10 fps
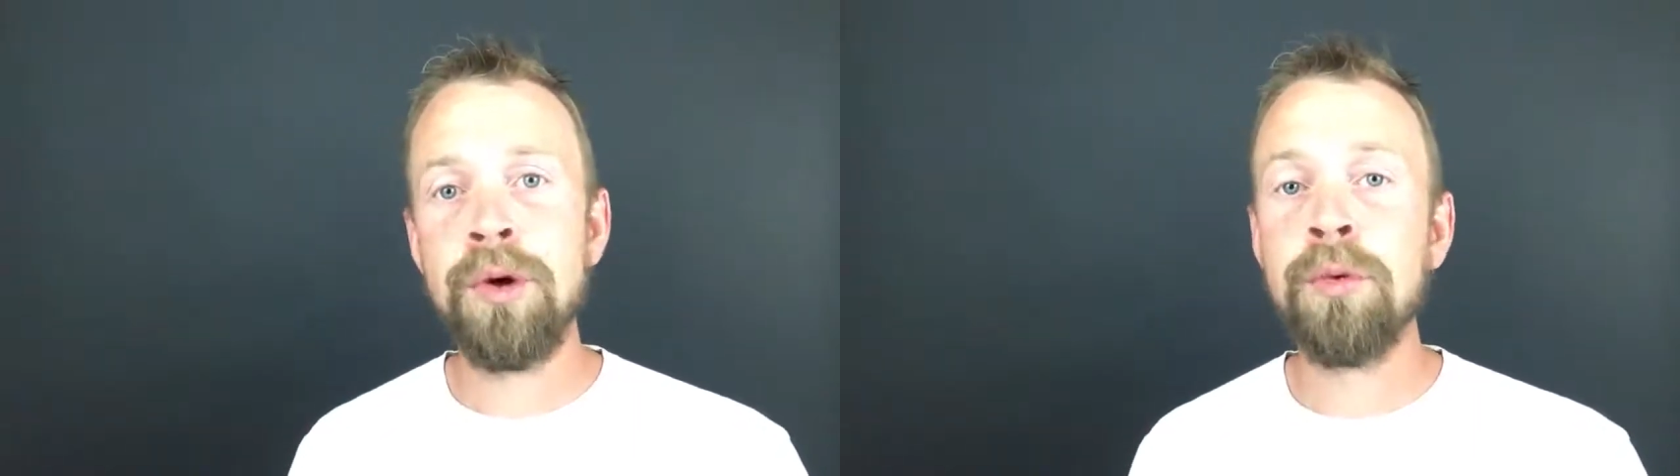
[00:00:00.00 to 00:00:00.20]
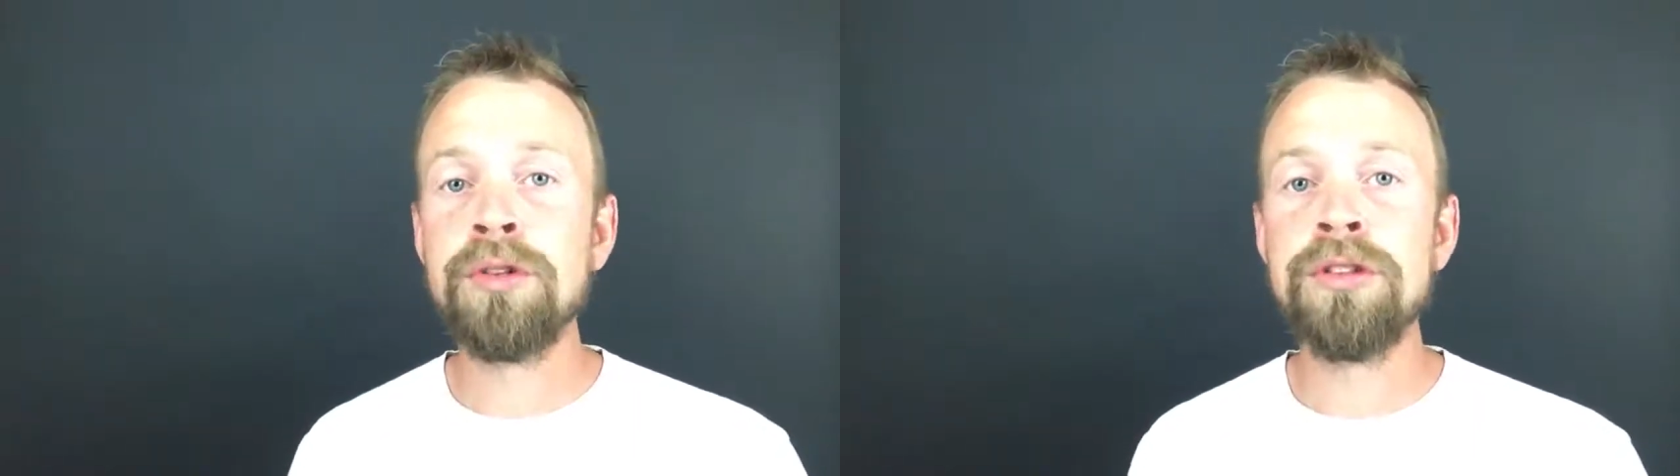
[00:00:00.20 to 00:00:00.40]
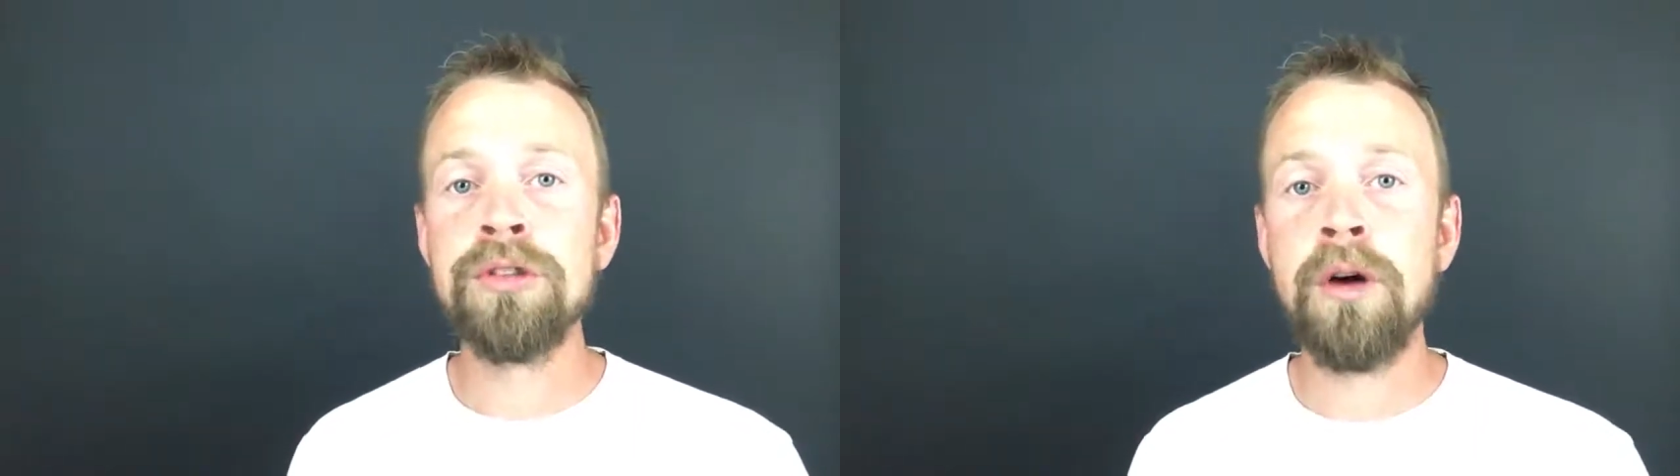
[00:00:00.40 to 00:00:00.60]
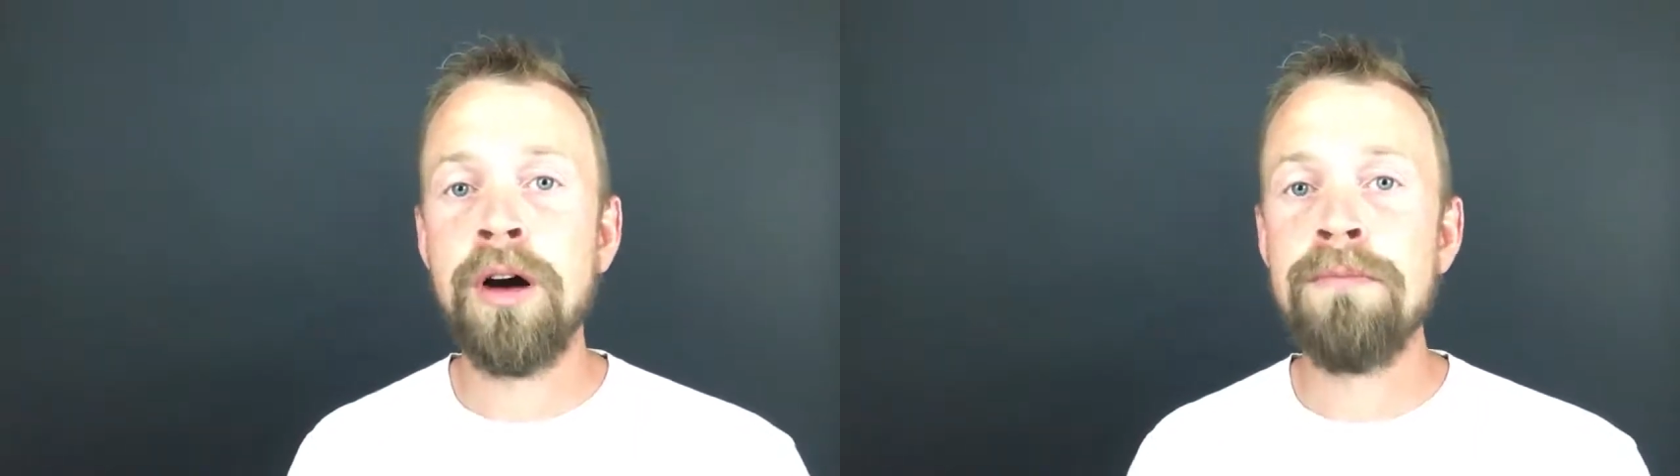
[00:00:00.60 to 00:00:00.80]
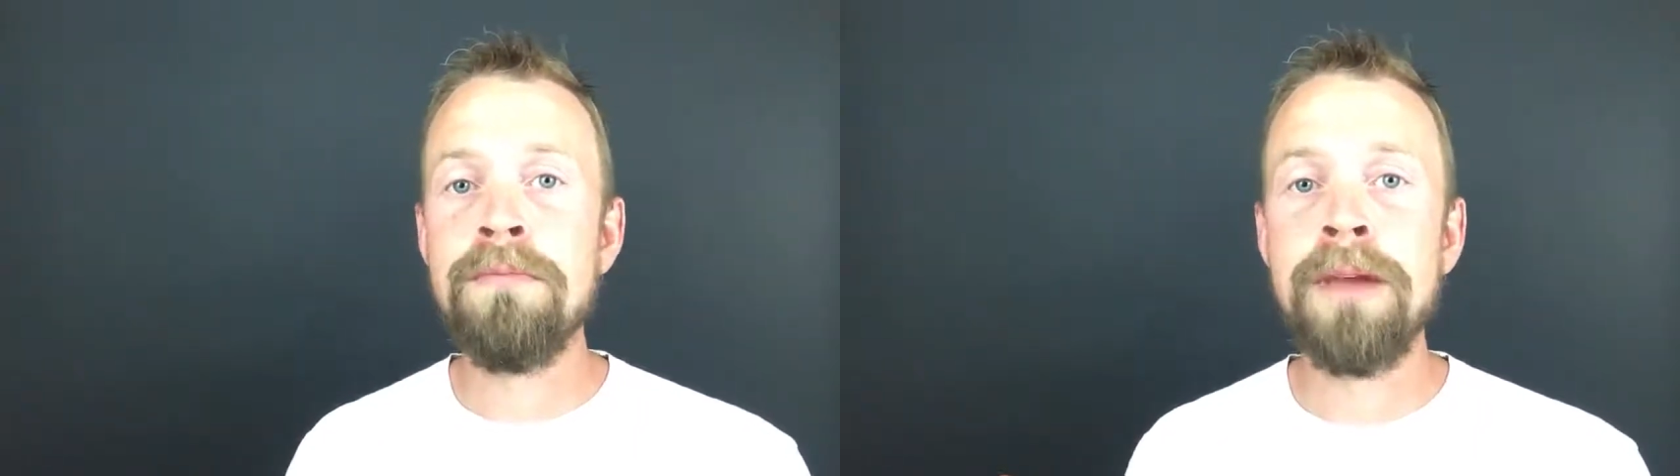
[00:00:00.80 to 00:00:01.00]
we will
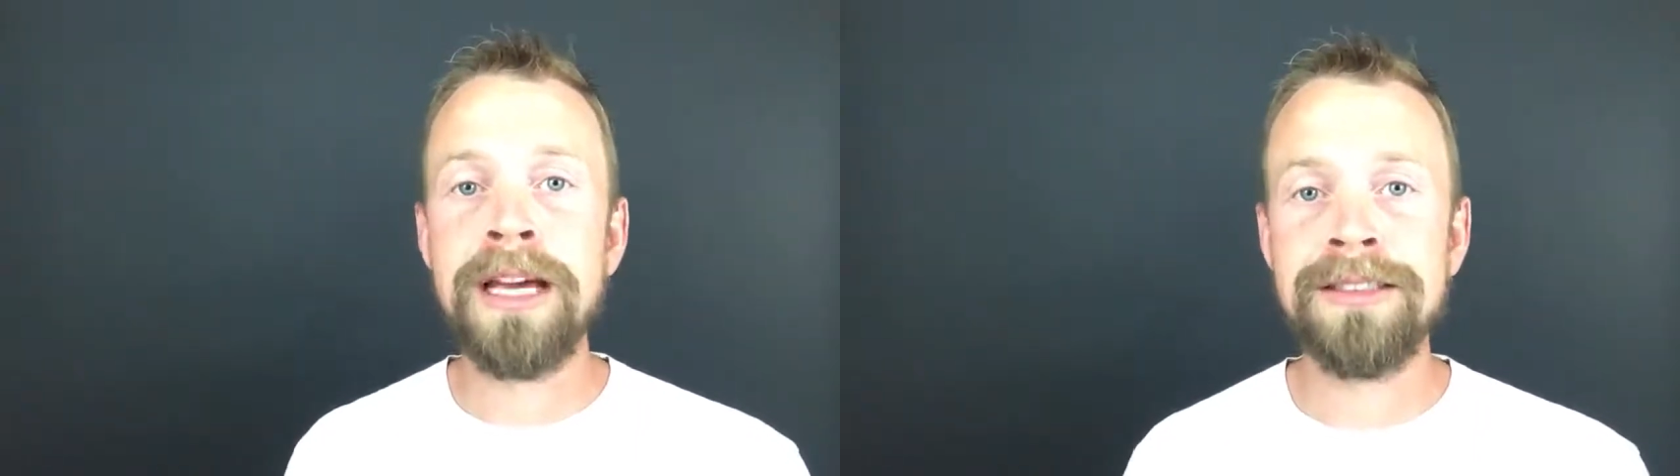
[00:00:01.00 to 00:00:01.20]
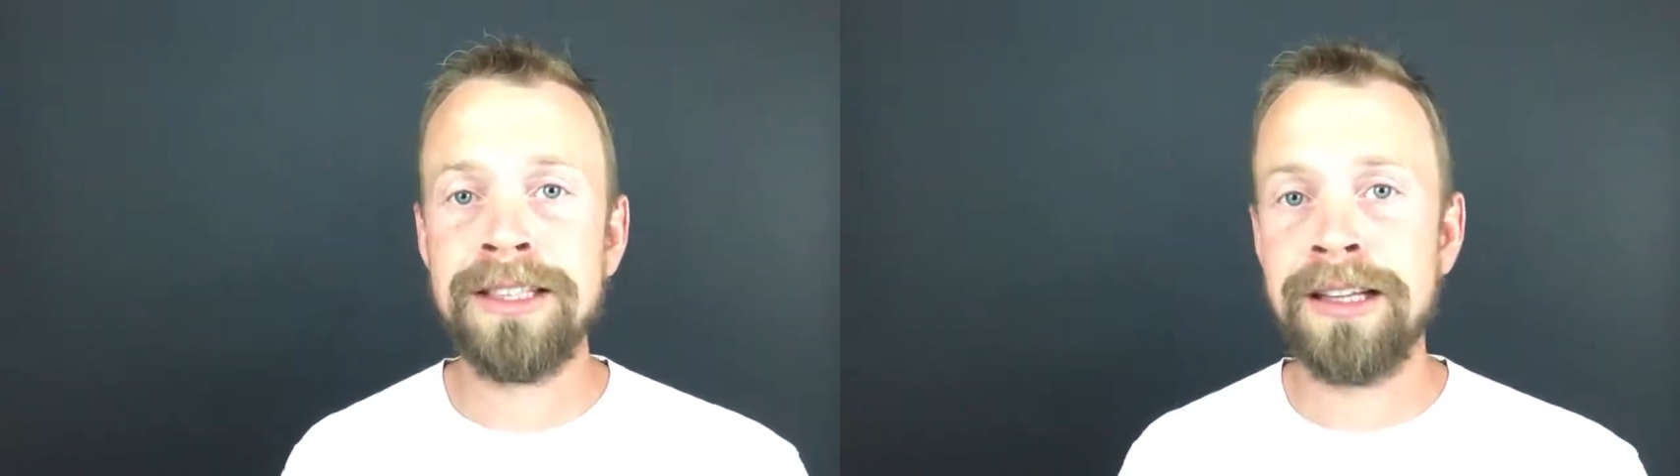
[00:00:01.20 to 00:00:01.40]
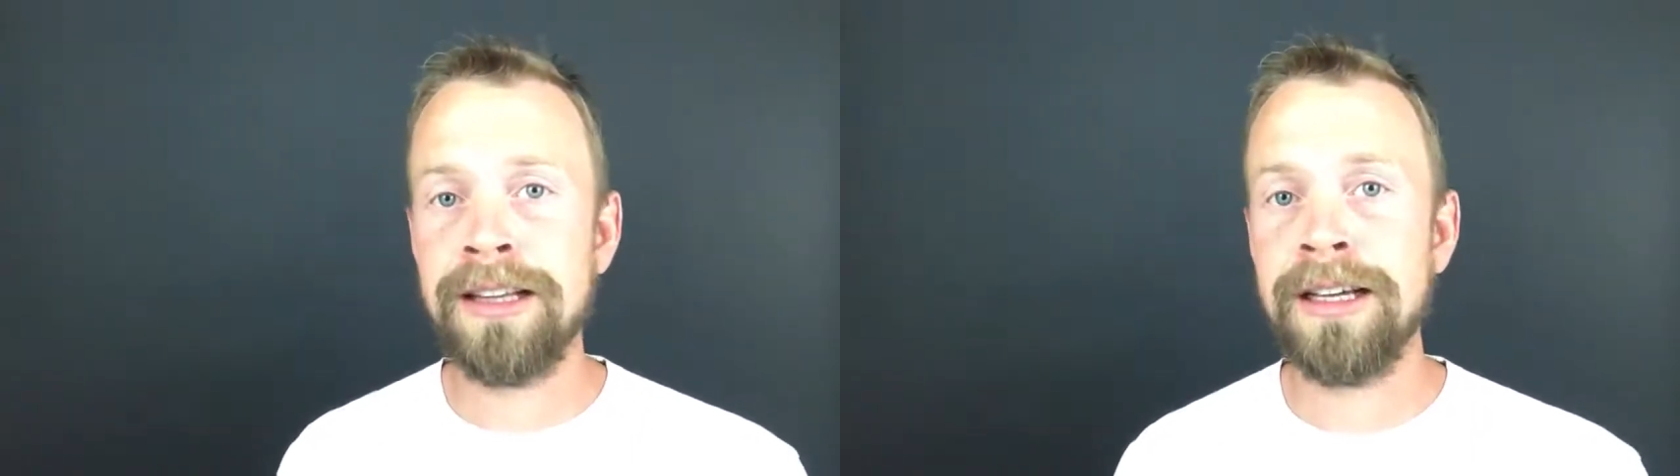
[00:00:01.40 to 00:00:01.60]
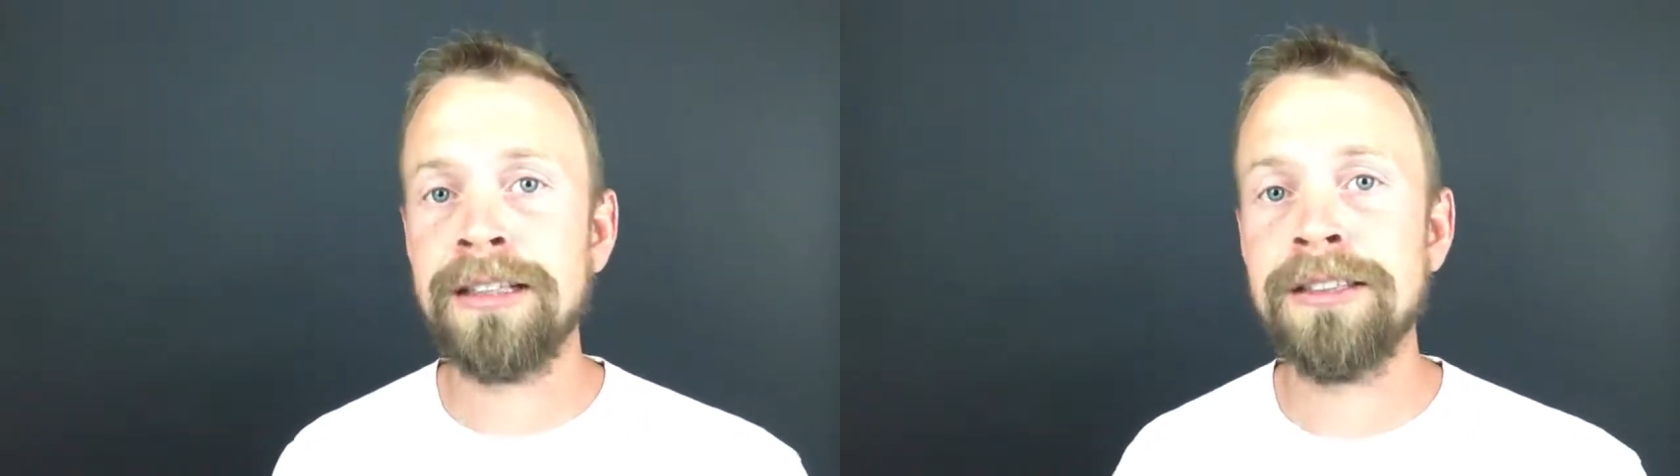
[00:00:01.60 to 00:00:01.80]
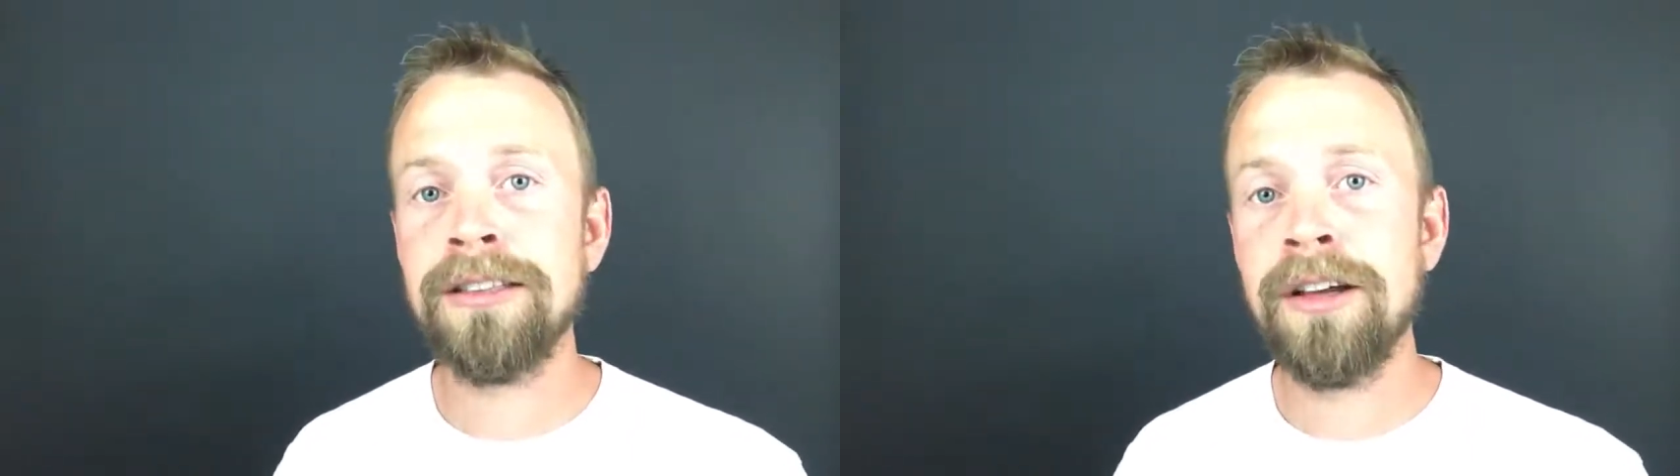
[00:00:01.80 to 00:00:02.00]
do amazing
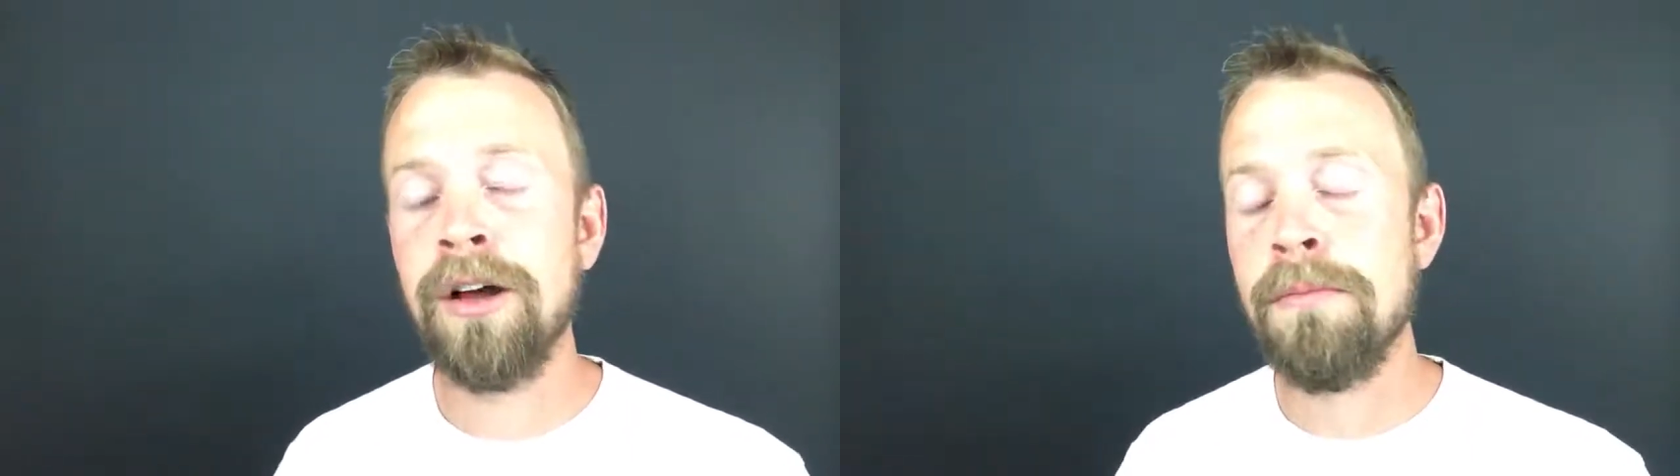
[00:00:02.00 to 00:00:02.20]
things.